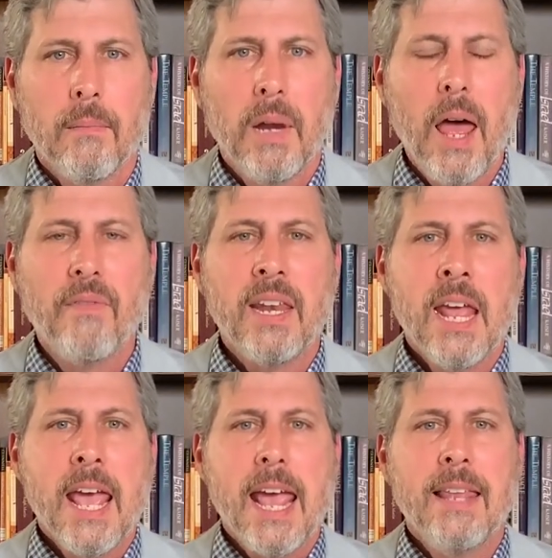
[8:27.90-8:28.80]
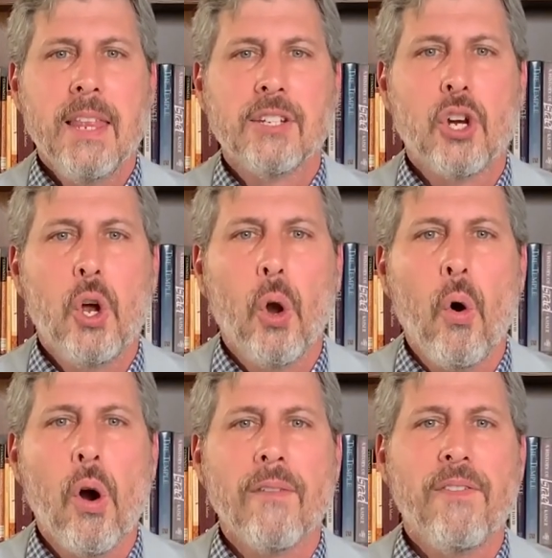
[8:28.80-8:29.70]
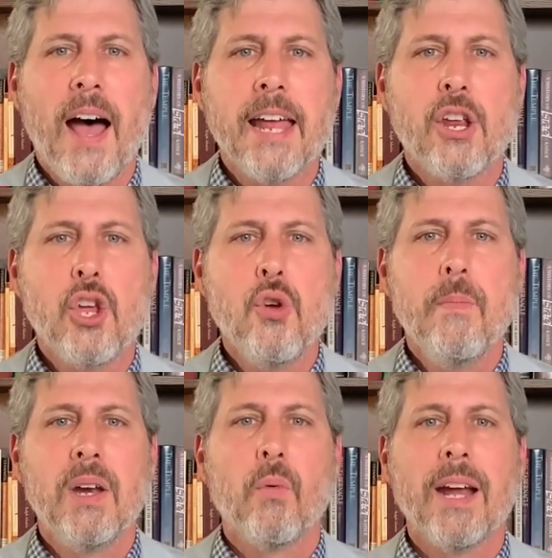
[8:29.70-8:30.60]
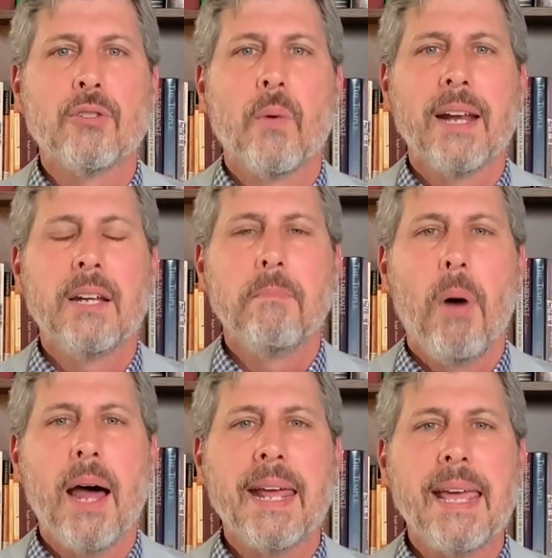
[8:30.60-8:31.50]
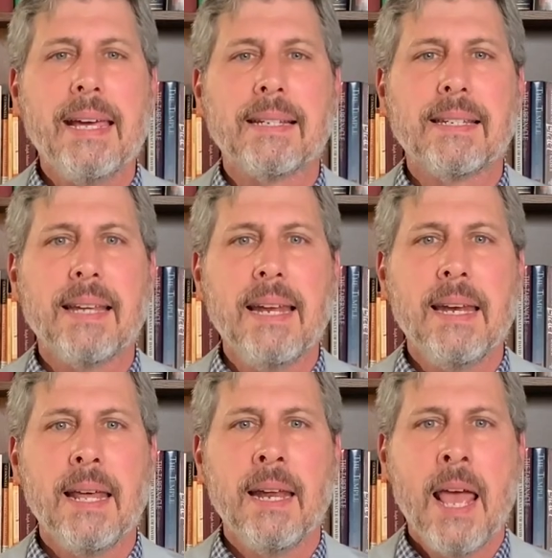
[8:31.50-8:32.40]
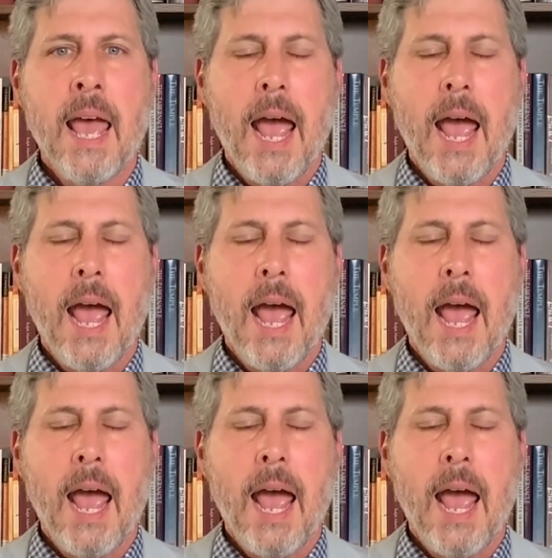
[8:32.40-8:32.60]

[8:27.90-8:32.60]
Beloved, in this glorified human resurrected body, he ascended.